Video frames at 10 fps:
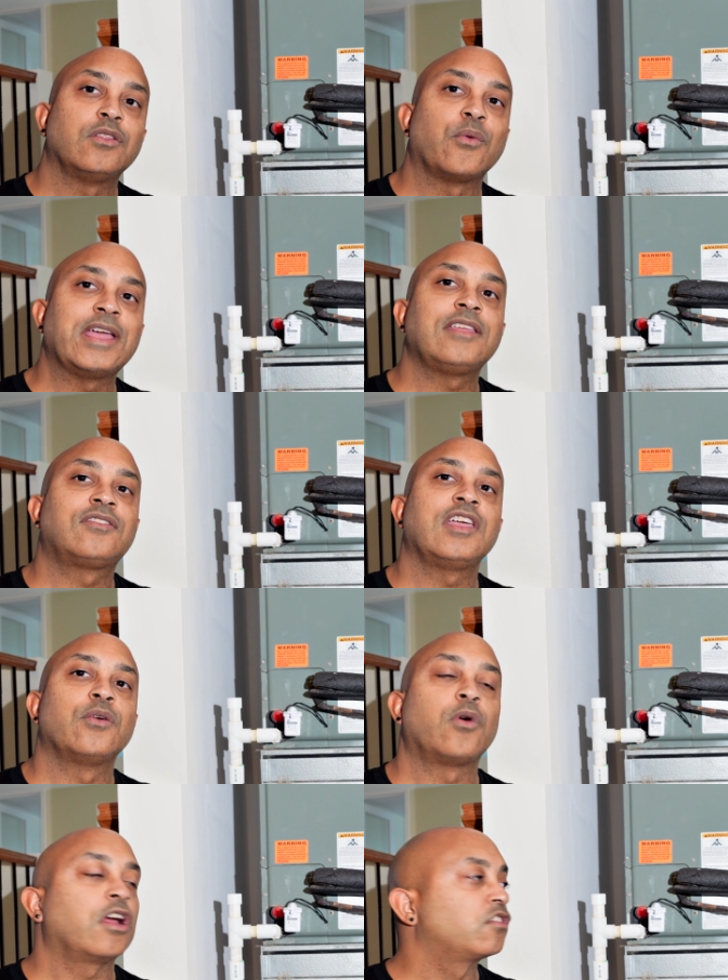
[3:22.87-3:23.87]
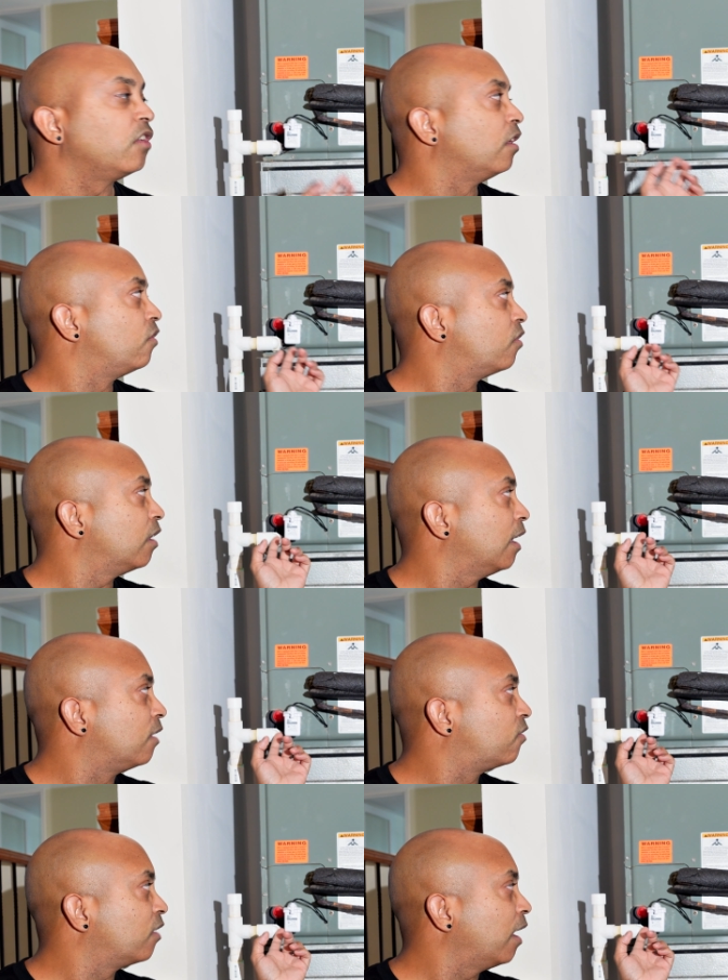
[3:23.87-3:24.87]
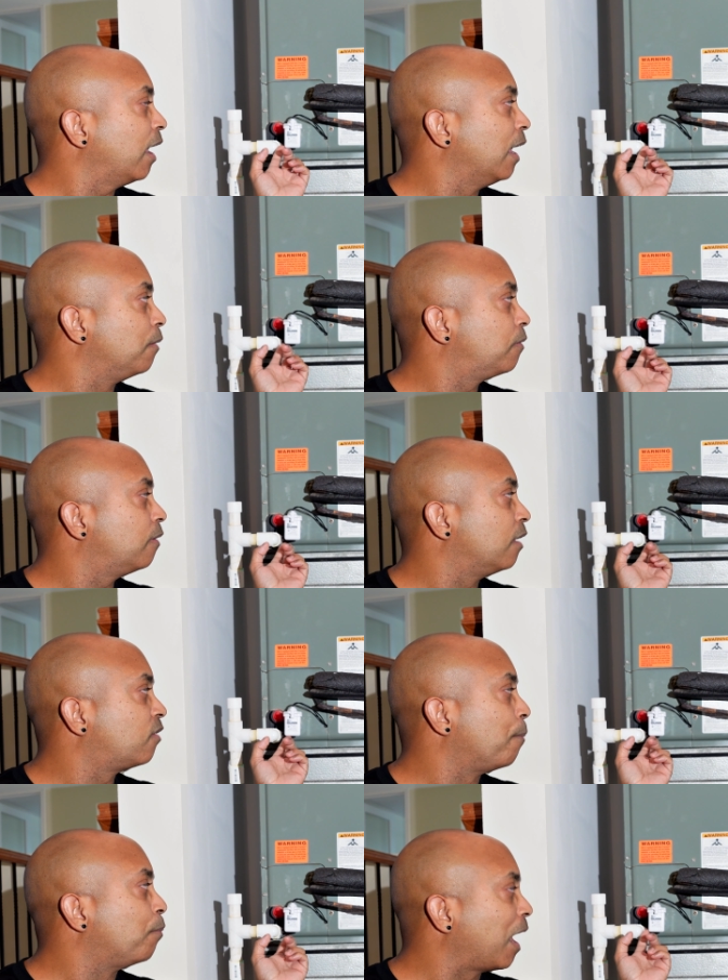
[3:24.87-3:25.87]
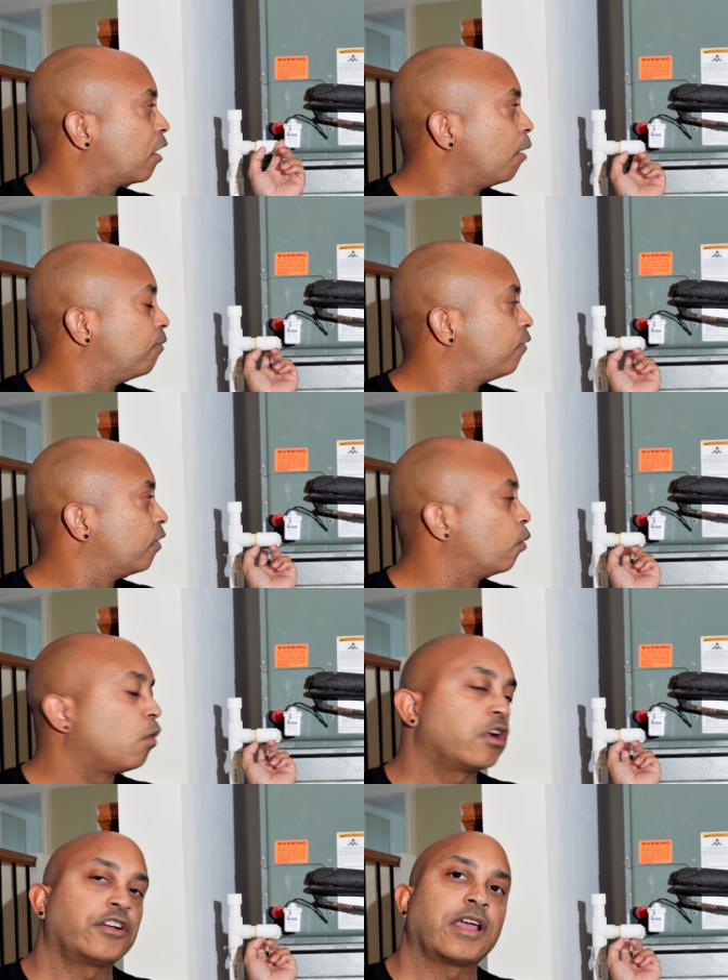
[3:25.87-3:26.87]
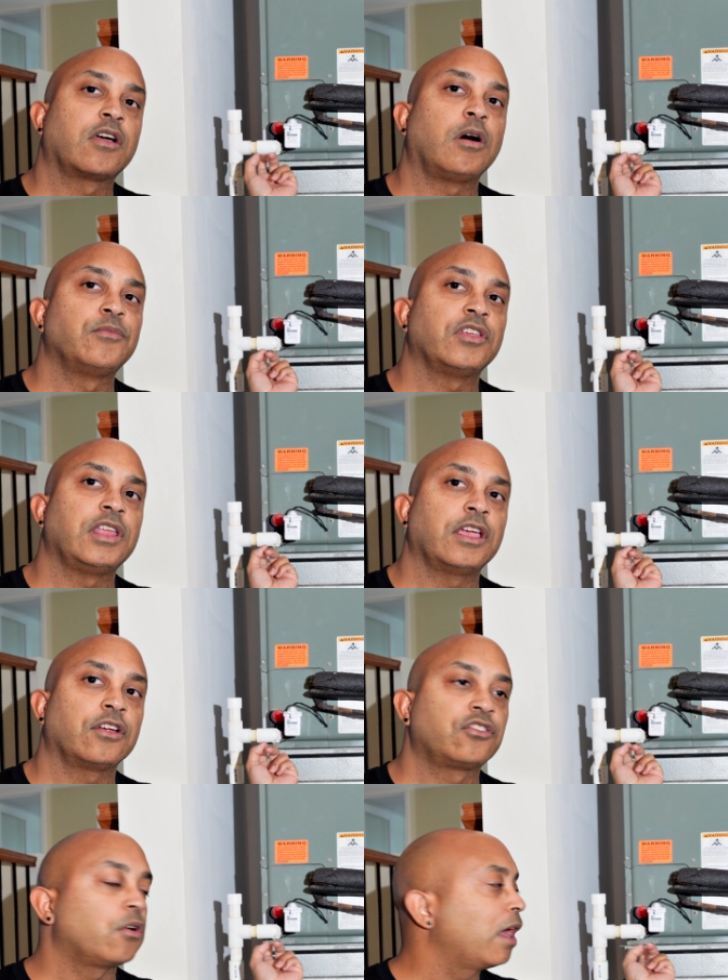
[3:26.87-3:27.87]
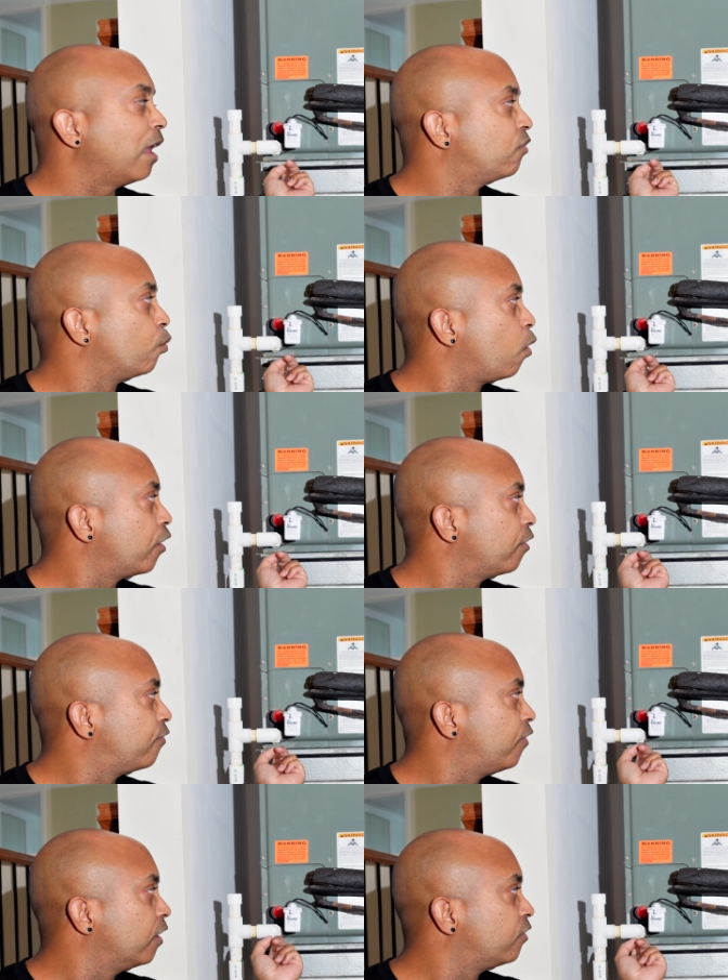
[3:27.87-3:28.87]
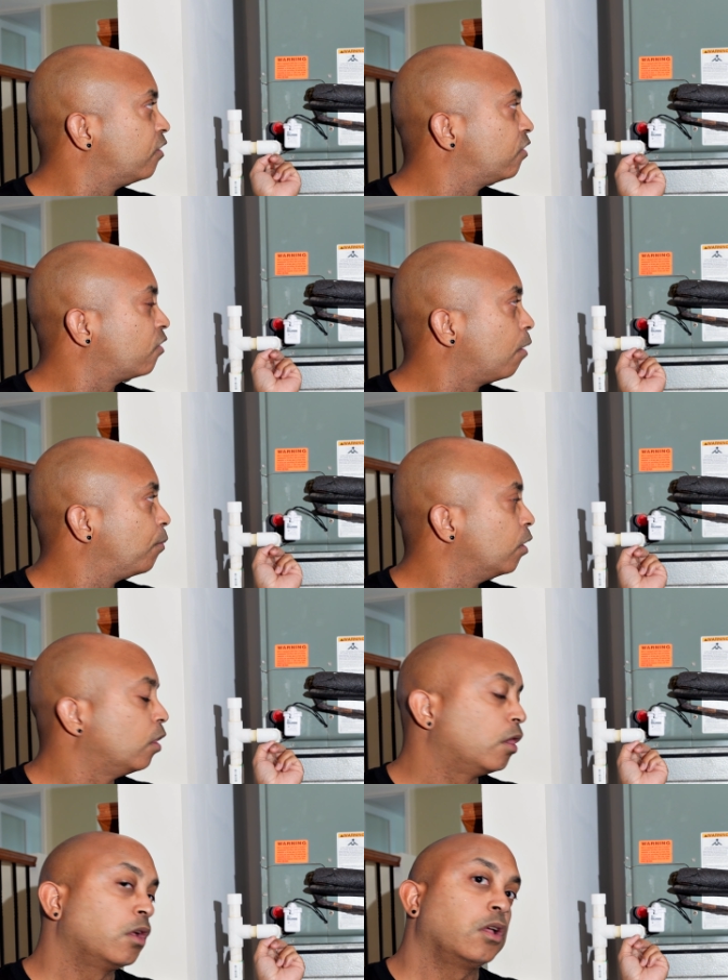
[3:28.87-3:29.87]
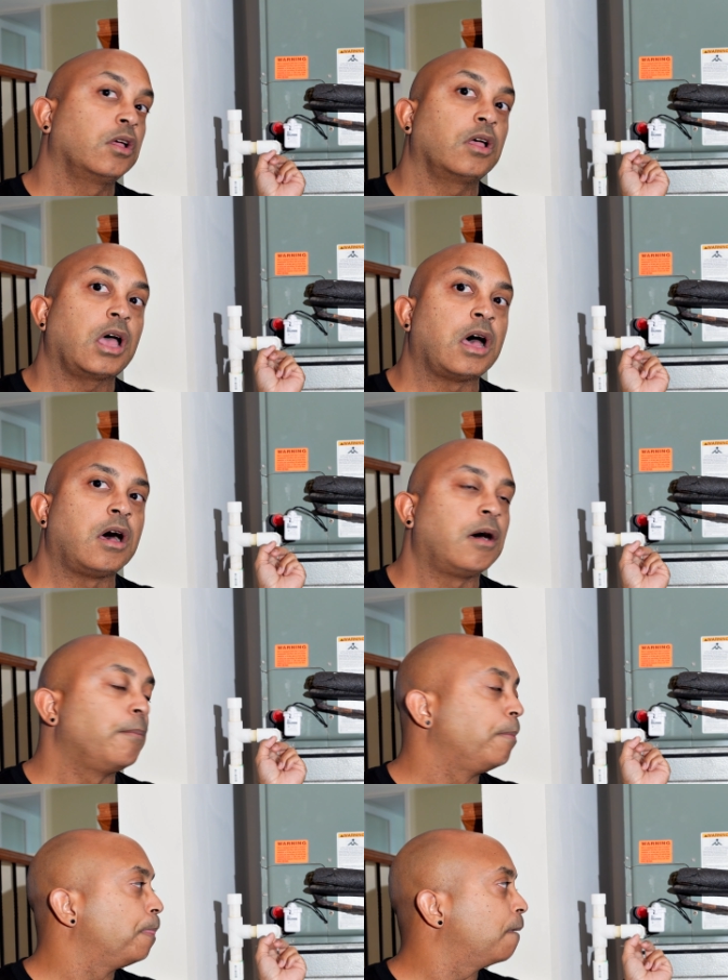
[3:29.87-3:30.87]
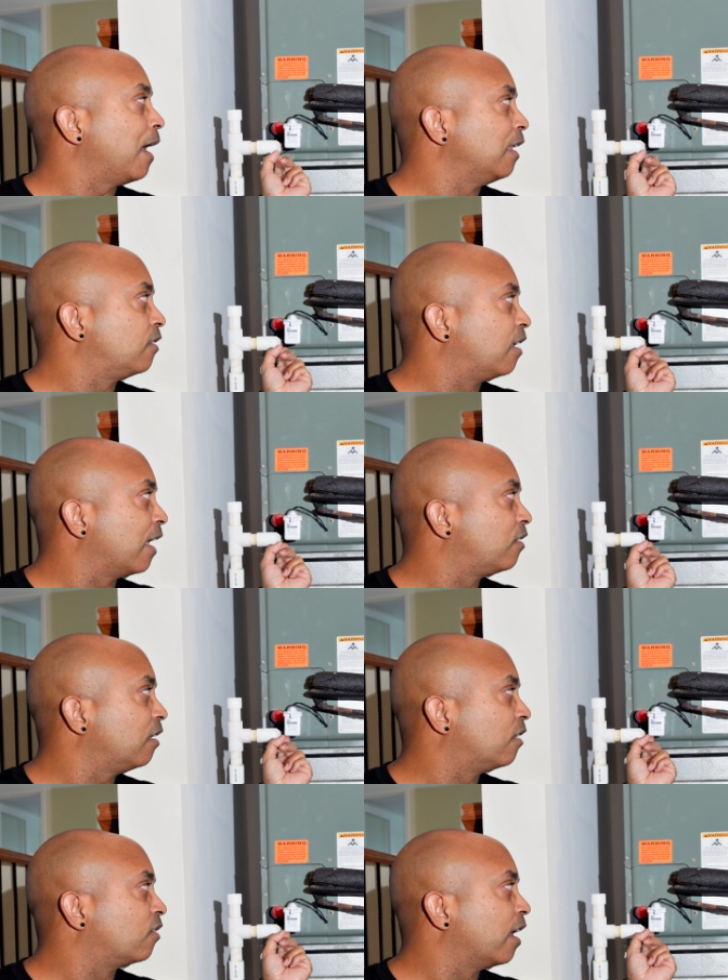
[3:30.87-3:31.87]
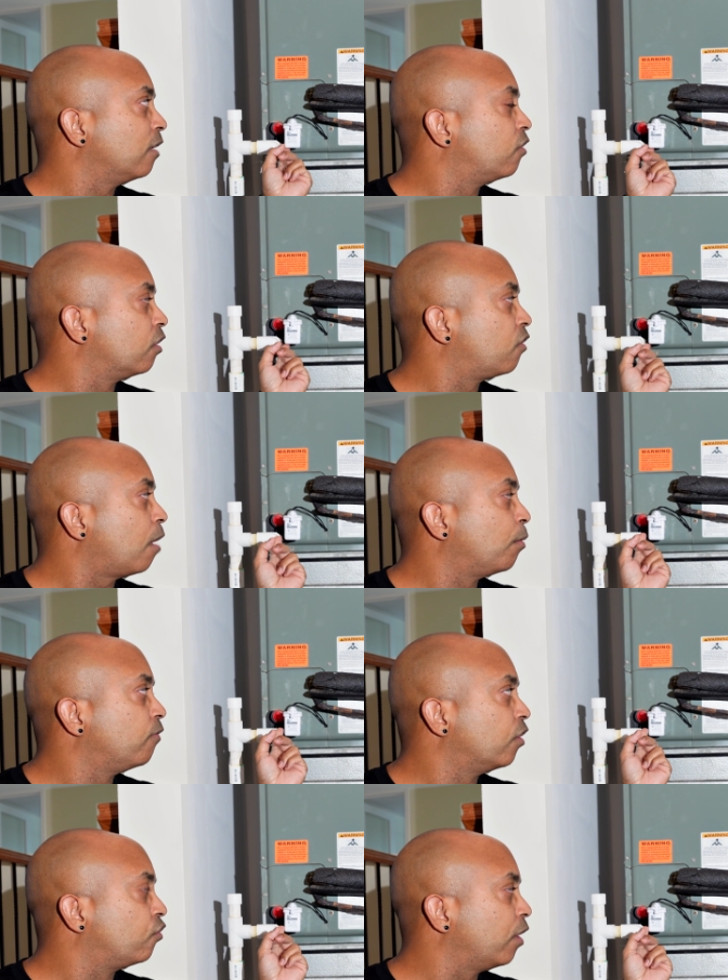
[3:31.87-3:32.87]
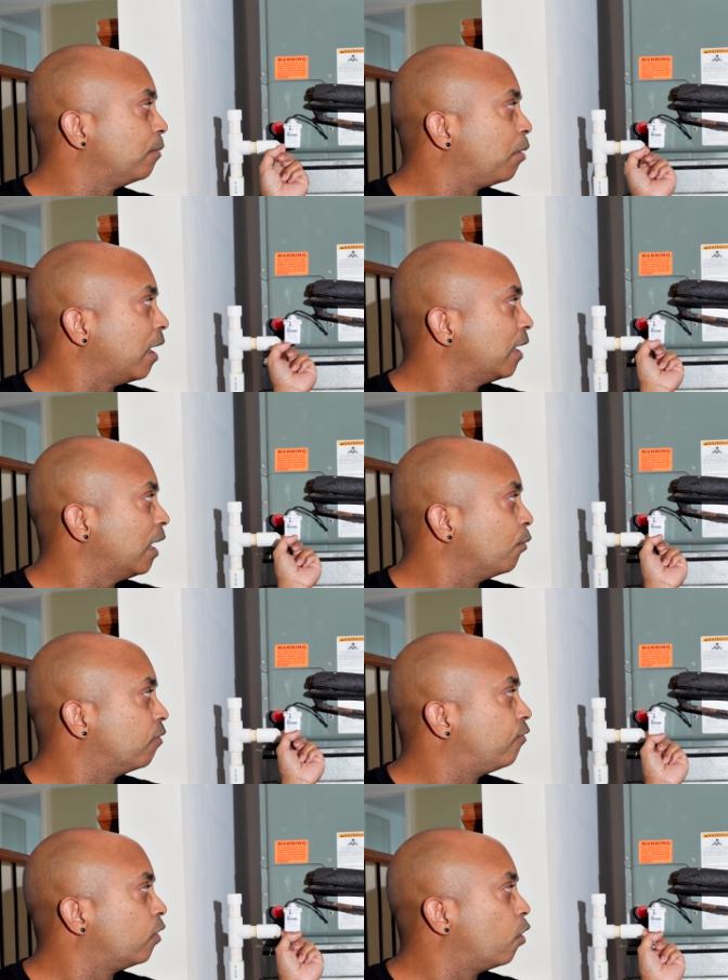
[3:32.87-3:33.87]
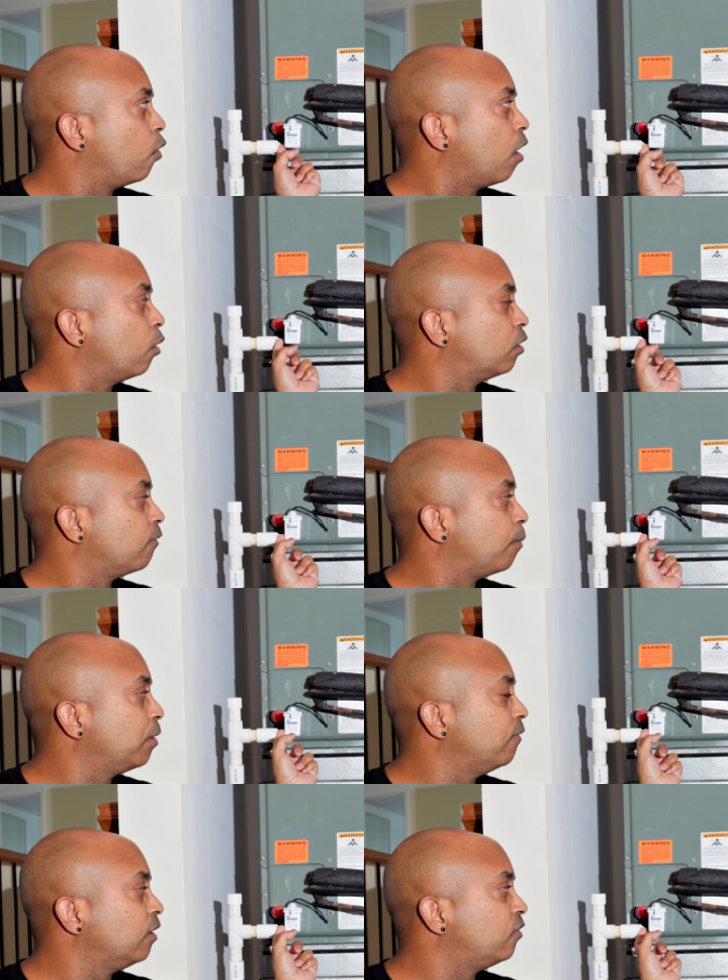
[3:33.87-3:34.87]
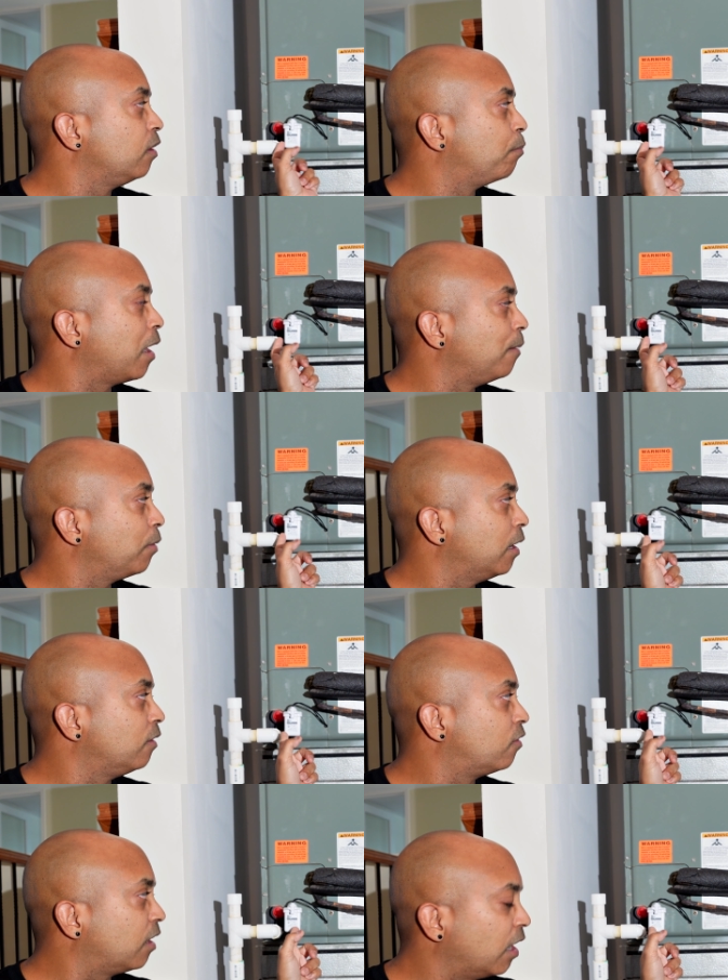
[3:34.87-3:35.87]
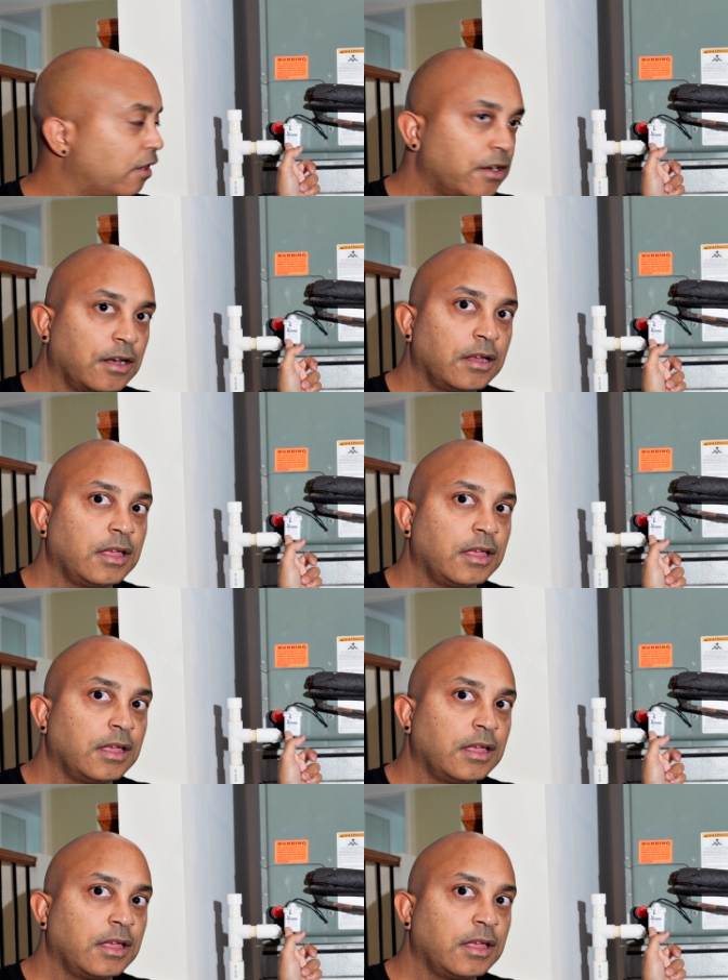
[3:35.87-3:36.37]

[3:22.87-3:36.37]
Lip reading: The way this thing works is it's a backup for the water that comes in here. So as water fills this up and it's getting to the top of your drain pan, it will flow out of a PVC pipe into here